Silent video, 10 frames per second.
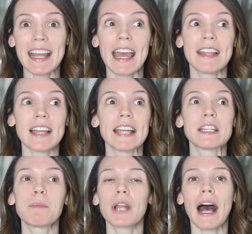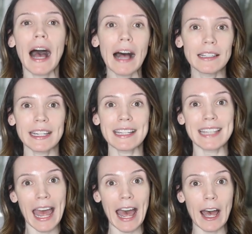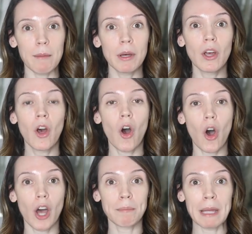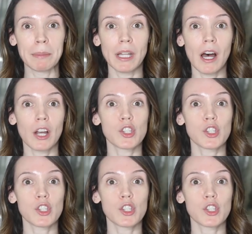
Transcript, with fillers: And I did put a holiday tab on my blog.